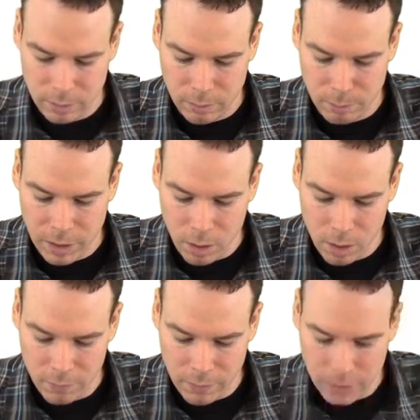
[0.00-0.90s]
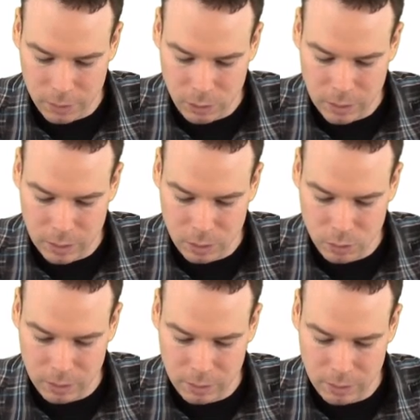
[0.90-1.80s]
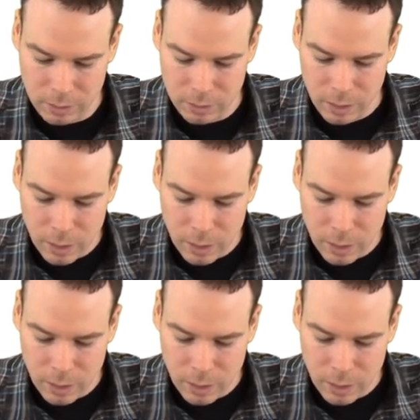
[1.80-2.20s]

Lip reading: my r value increases.